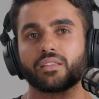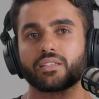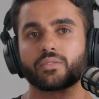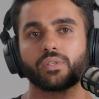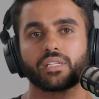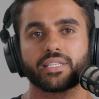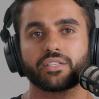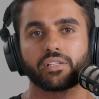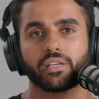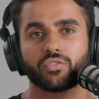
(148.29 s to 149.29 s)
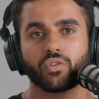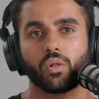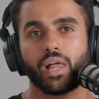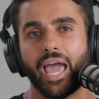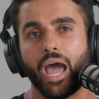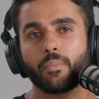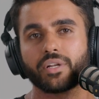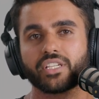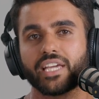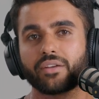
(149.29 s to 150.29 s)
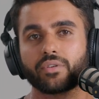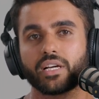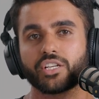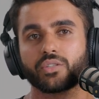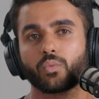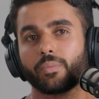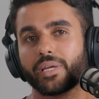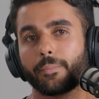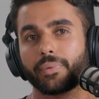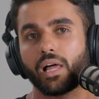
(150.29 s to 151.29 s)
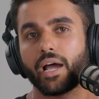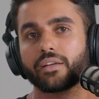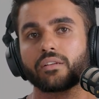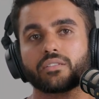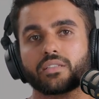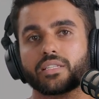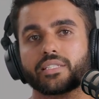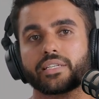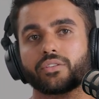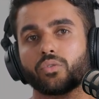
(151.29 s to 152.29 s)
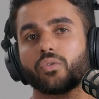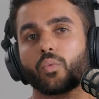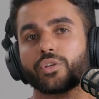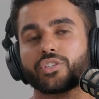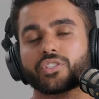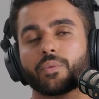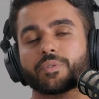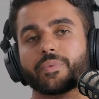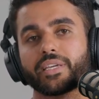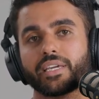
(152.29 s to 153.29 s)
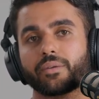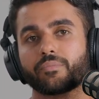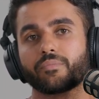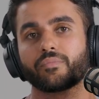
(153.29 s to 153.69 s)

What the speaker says: This will essentially control how much gain reduction will be applied to the signal when you stop speaking.